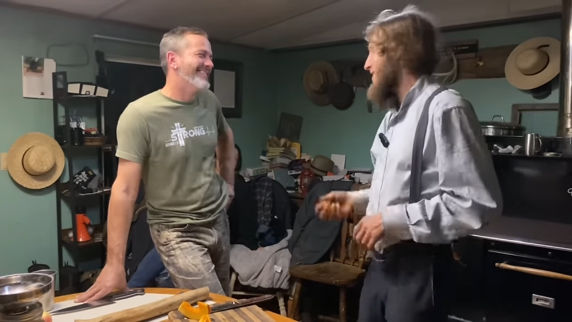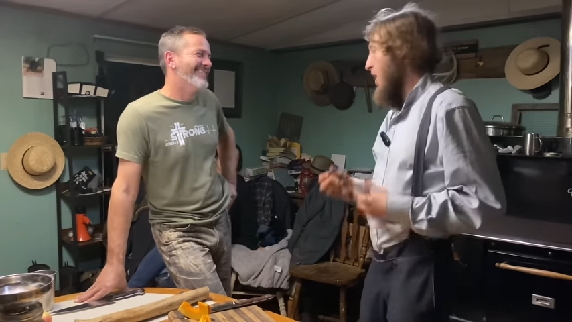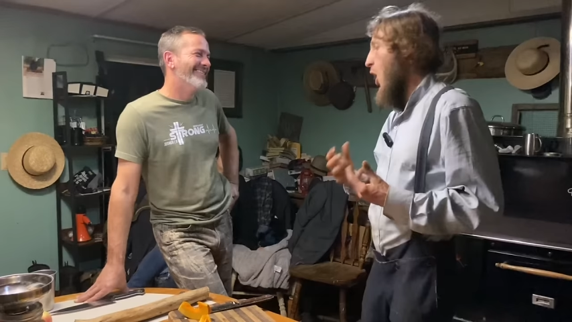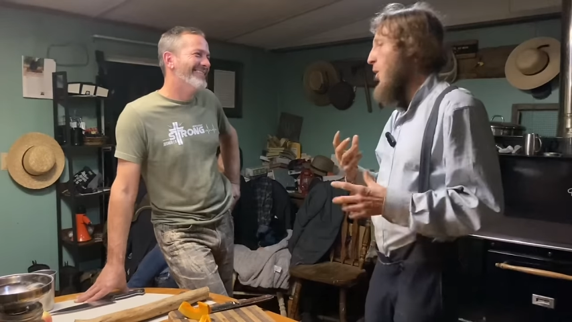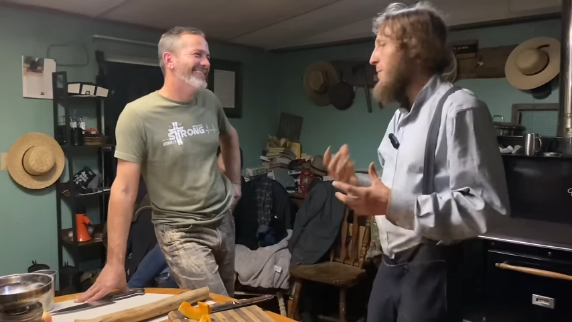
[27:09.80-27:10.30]

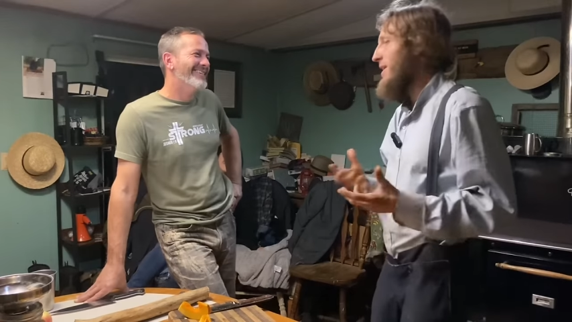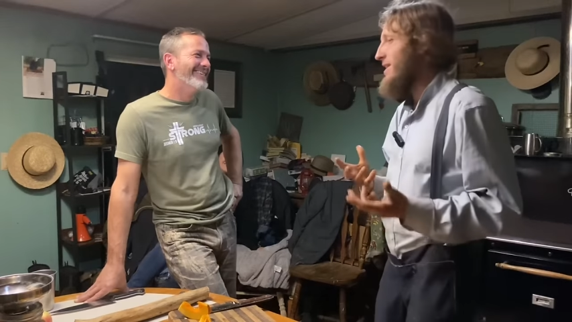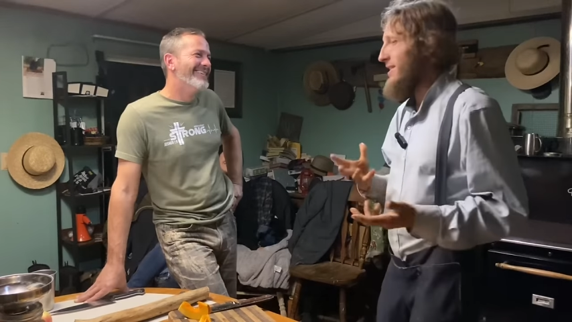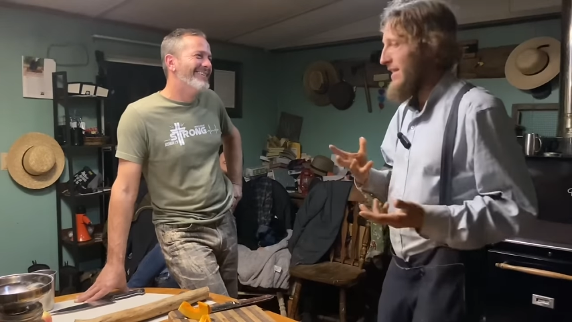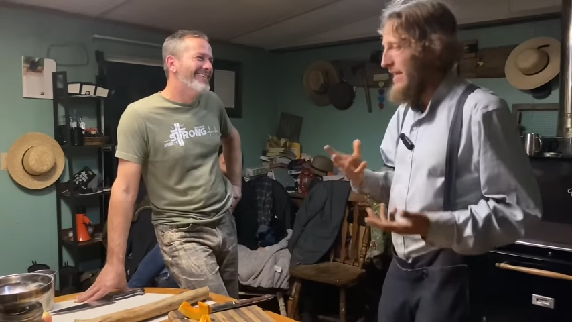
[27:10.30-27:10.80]

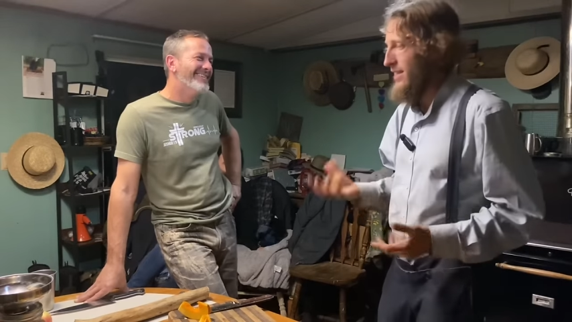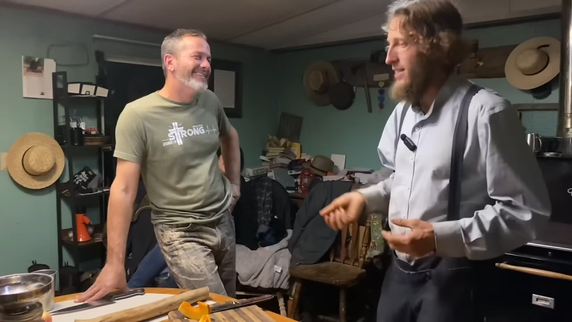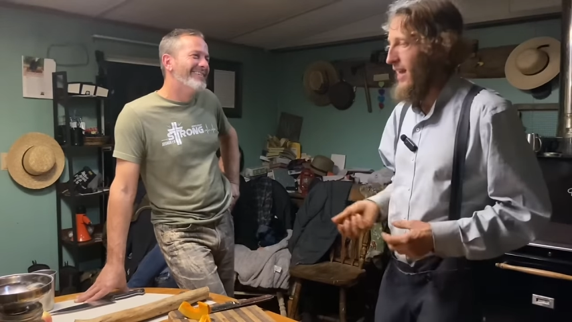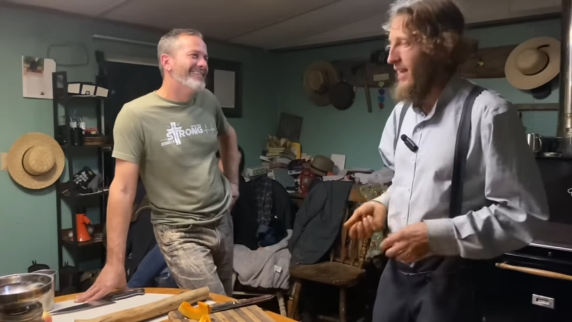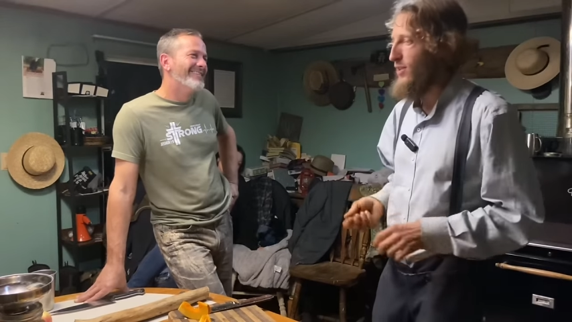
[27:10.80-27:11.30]
Speaker 1: OPC
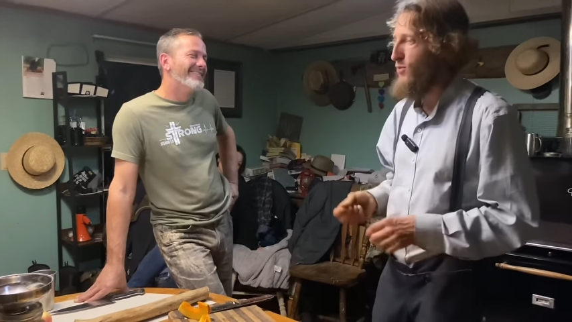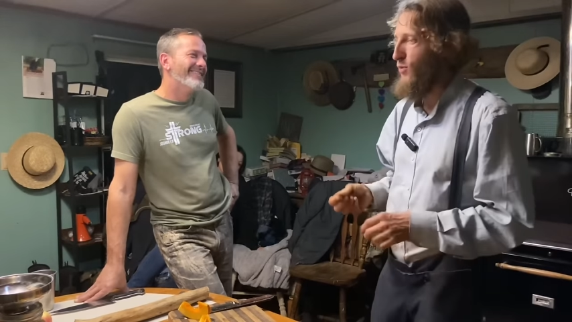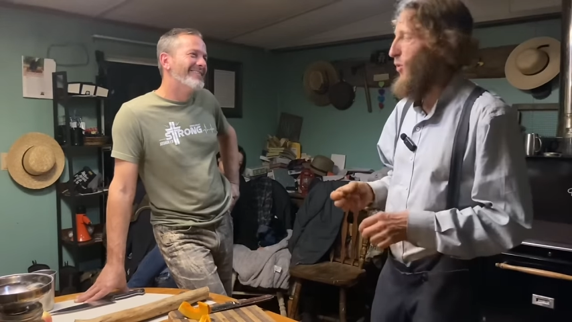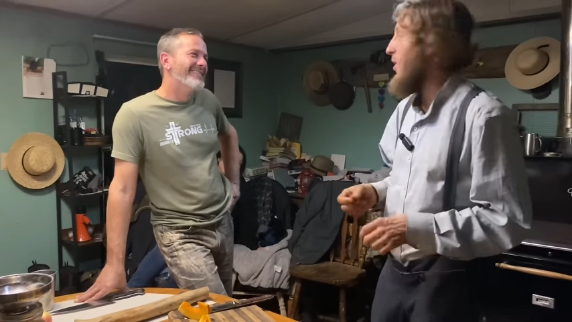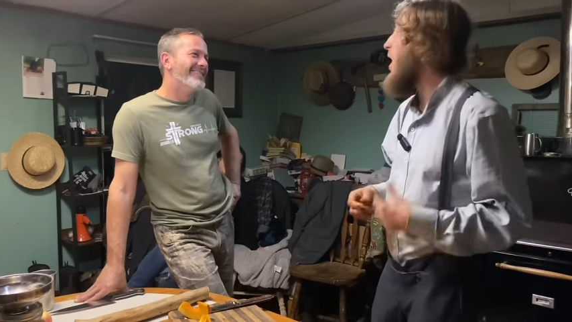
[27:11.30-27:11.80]
stands
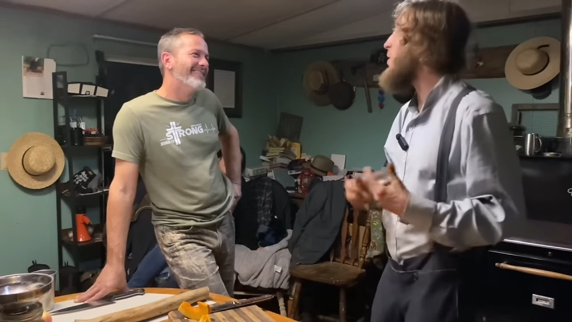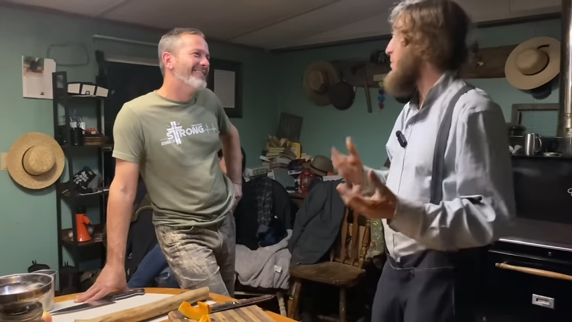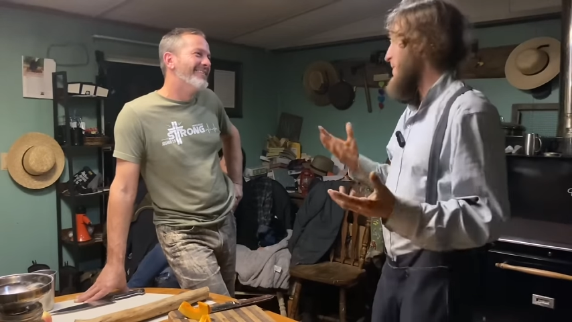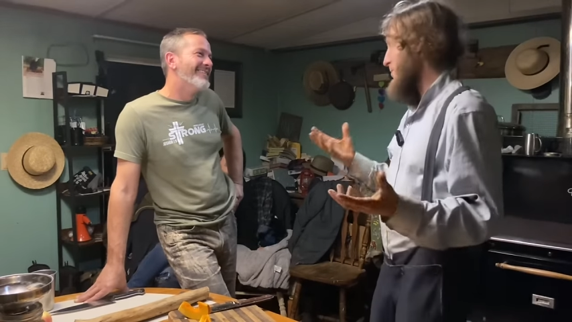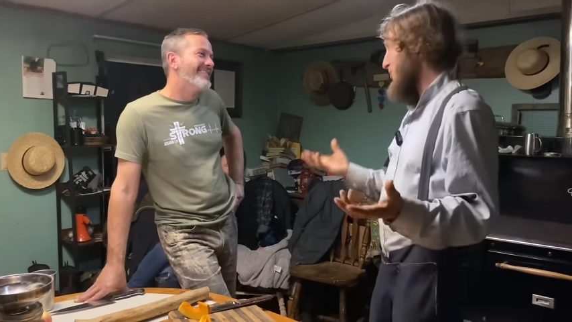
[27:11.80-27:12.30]
for
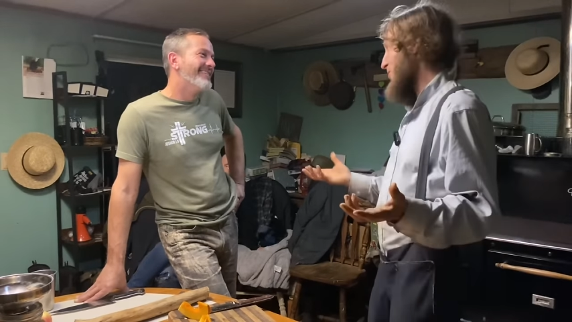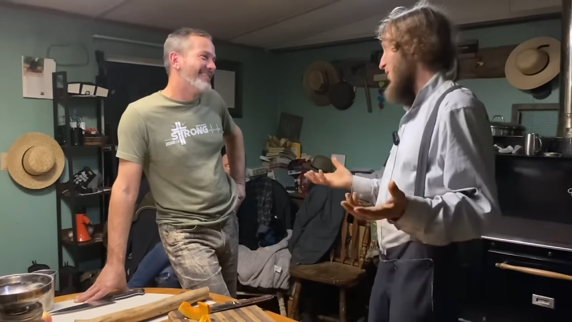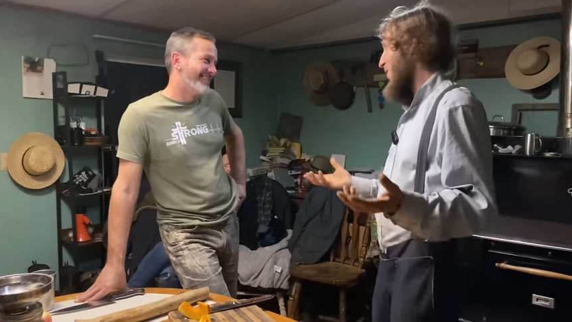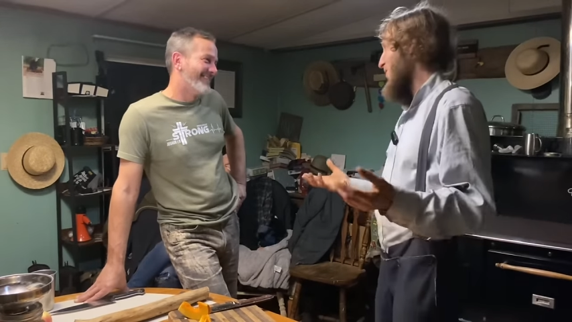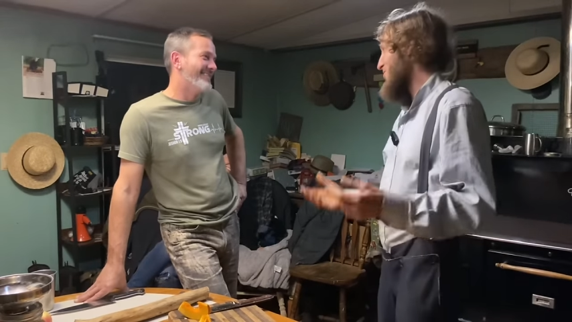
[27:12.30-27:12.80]
other people's
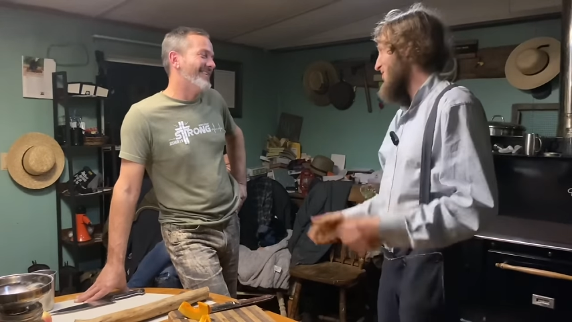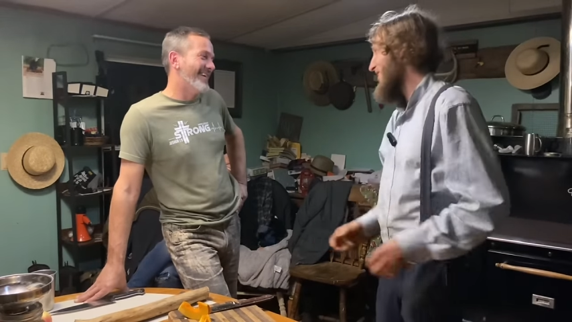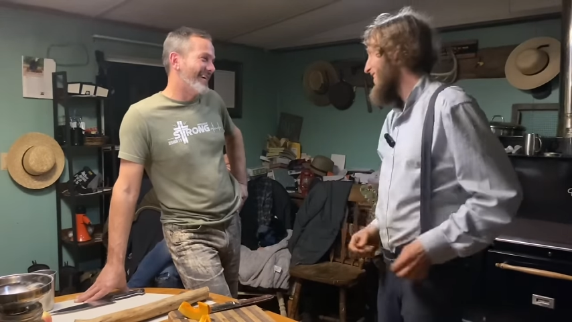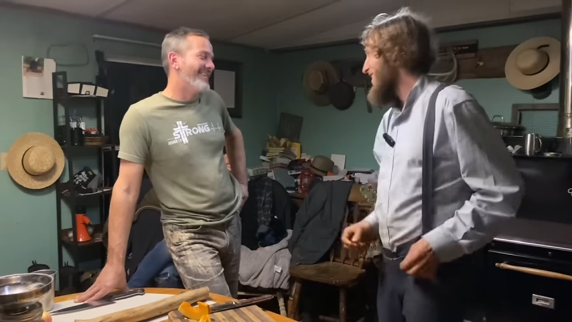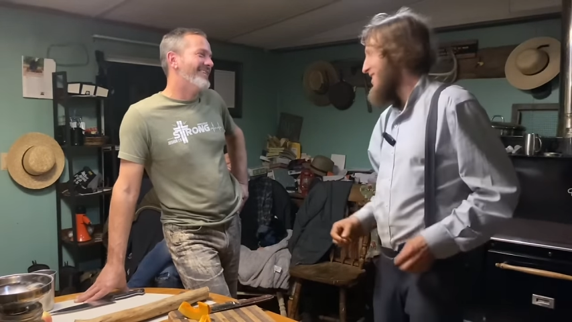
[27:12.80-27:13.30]
cars.
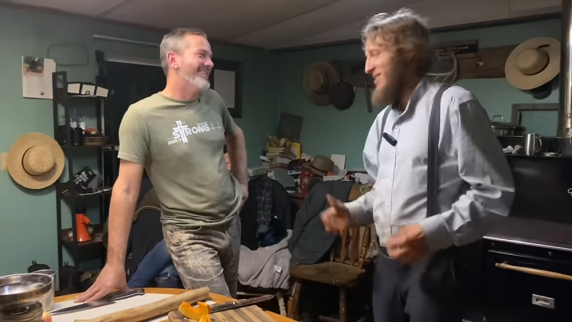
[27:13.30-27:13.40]
Yeah.